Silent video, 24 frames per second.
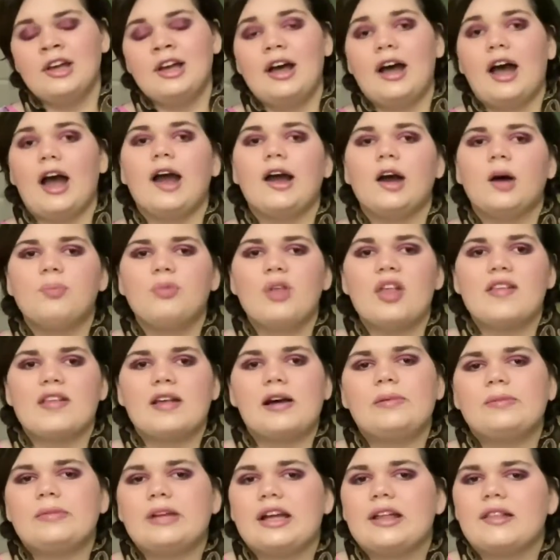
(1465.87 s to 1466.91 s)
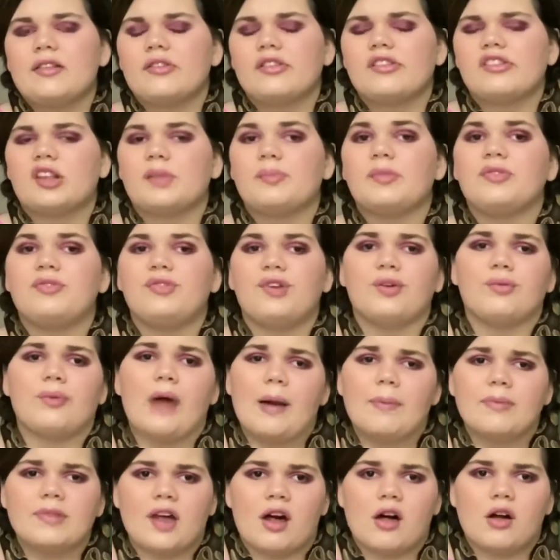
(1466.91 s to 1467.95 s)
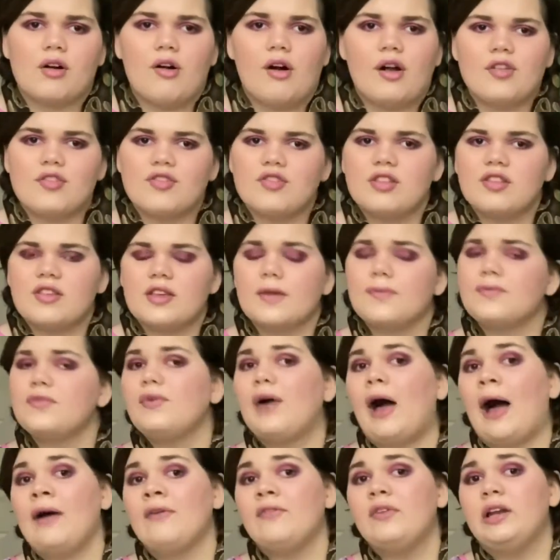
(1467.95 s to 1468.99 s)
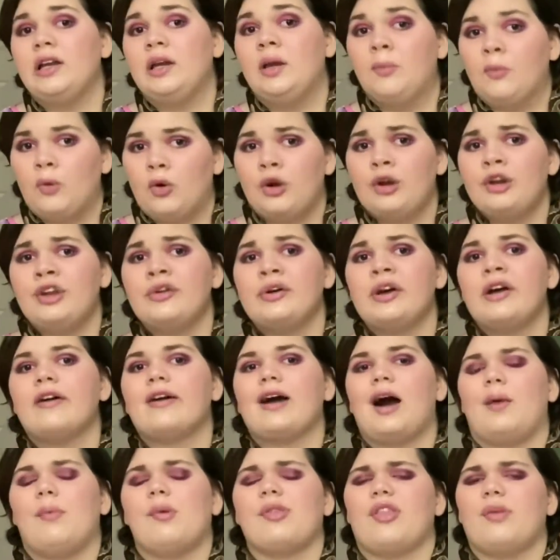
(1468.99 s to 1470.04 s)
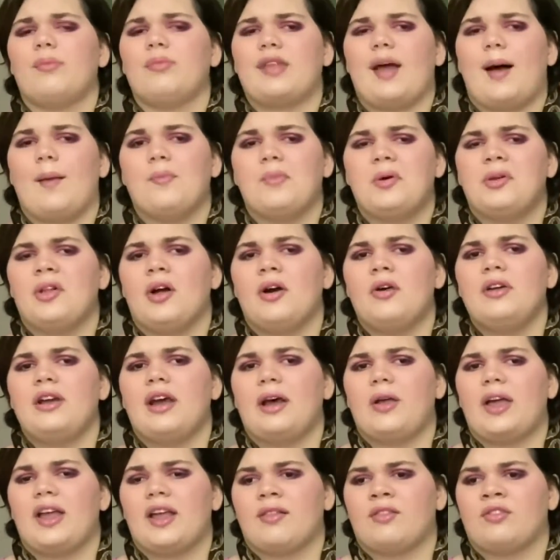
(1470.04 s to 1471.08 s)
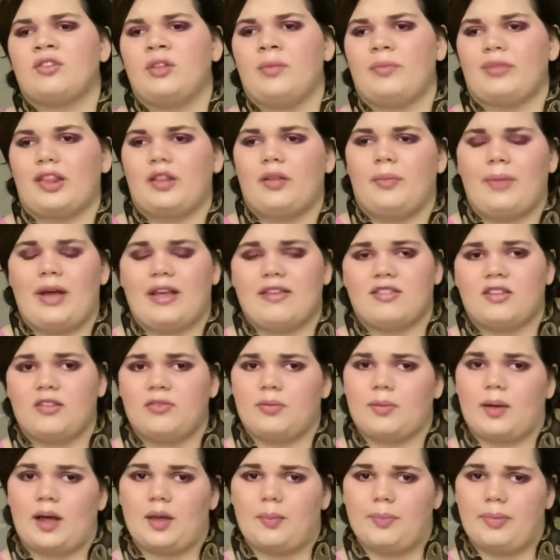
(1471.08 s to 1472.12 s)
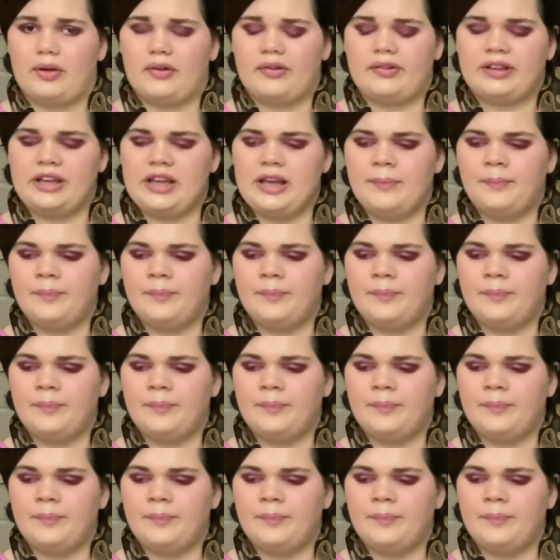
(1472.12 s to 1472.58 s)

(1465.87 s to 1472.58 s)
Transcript: I hope this helped answer some of your reptile questions. If you have any more, you can comment them down below and I'll answer them to the best of my ability.